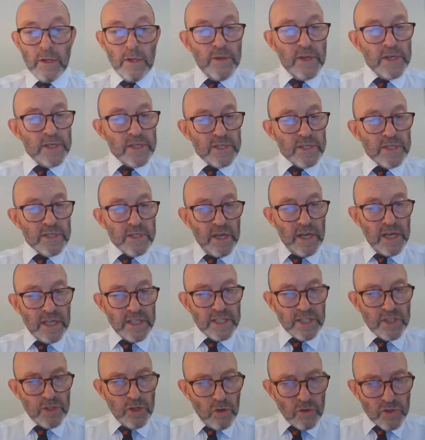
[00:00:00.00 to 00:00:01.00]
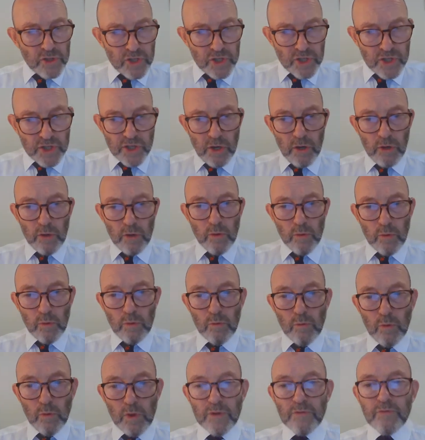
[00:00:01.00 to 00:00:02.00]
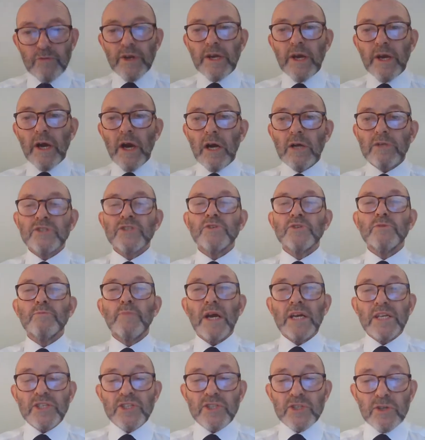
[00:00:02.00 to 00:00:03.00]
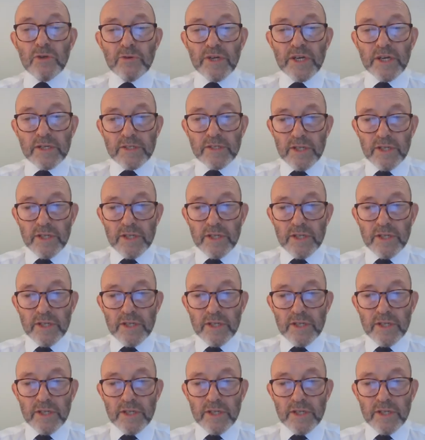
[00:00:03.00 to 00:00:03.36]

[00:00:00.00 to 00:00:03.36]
This is not so with regards to Masonic